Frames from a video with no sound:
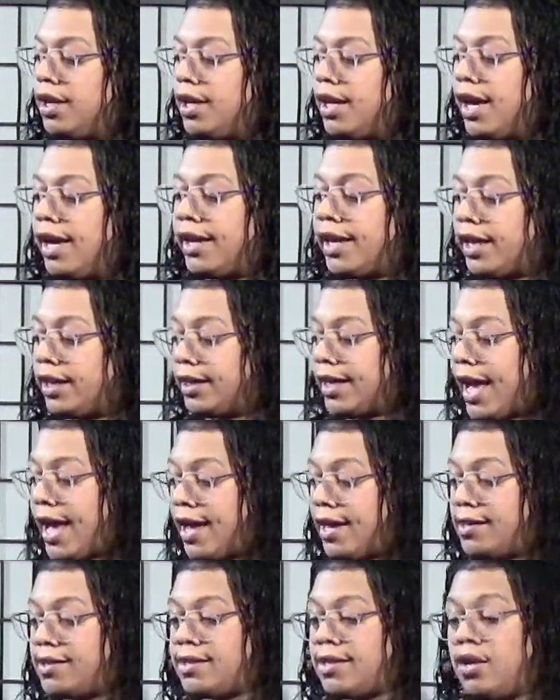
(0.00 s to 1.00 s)
Again,
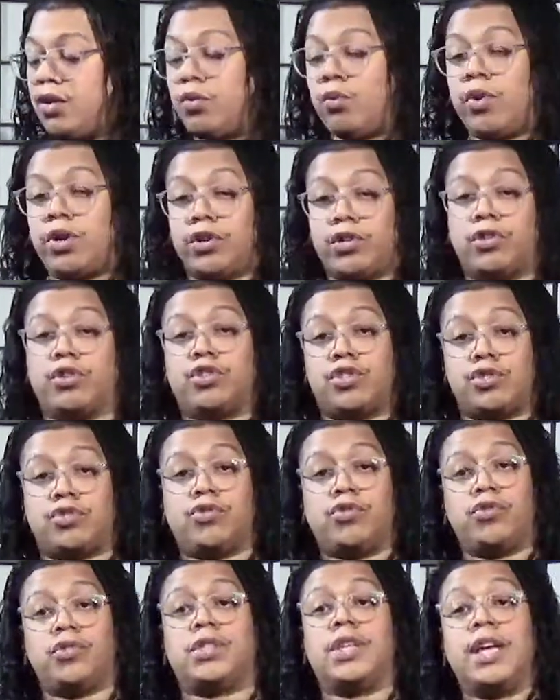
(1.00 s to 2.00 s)
guys, one of those
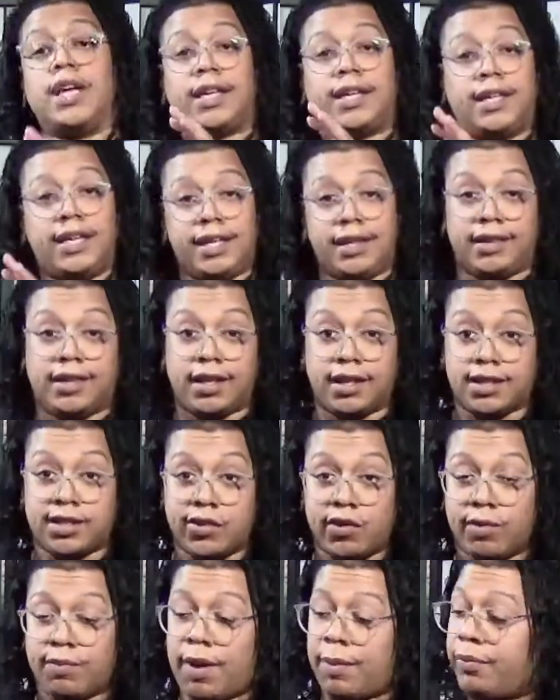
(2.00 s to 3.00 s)
shoes, key things to
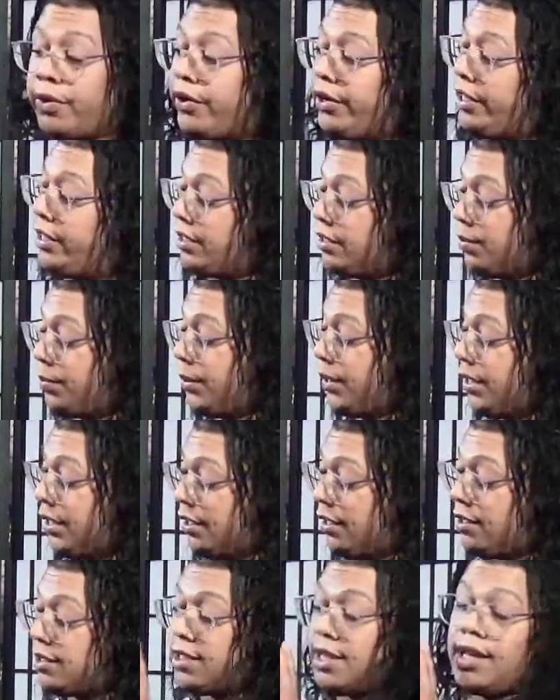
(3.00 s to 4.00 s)
remember is,
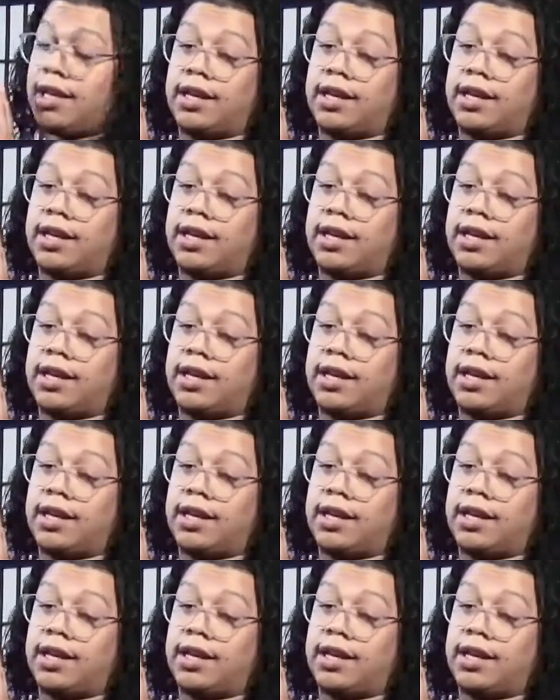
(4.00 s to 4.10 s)
please